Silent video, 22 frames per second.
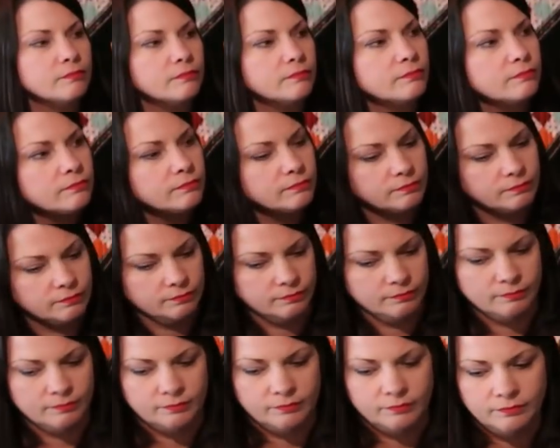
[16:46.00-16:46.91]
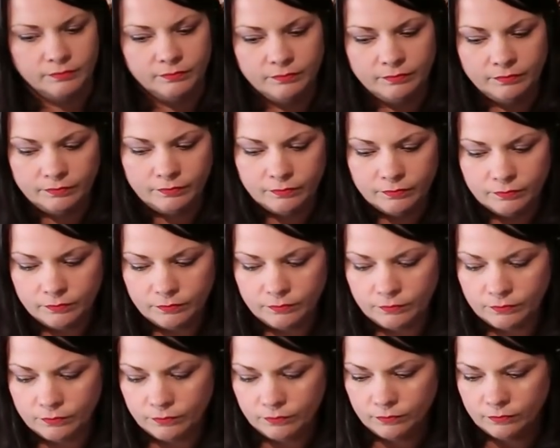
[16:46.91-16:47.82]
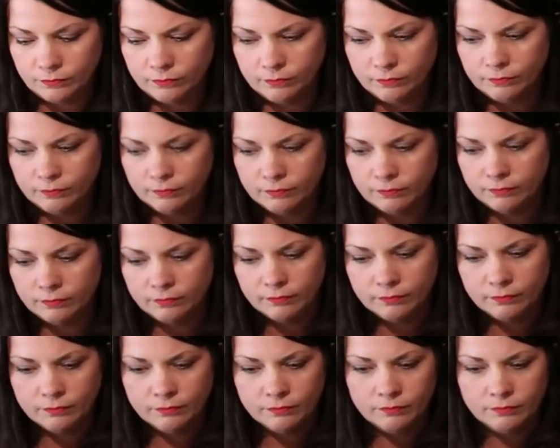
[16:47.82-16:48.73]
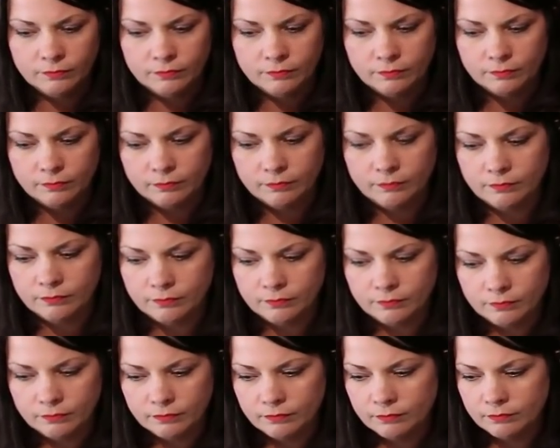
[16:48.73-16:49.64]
The person shown says nothing.